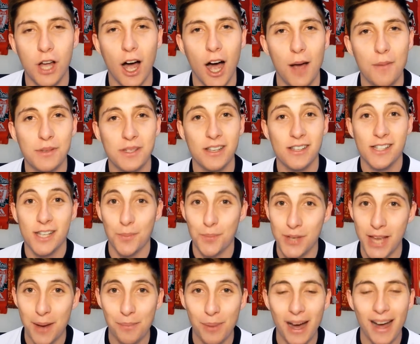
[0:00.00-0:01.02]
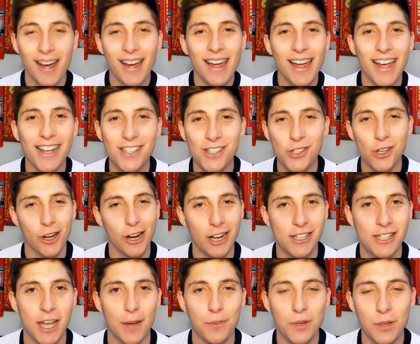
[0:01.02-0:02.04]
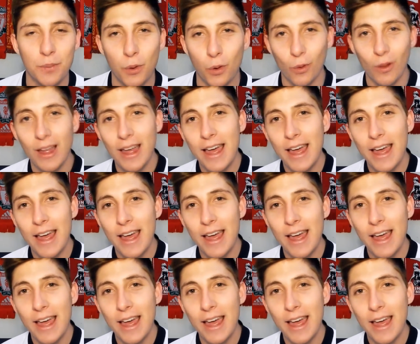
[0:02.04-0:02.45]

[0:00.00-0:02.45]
time since September. It's not acceptable.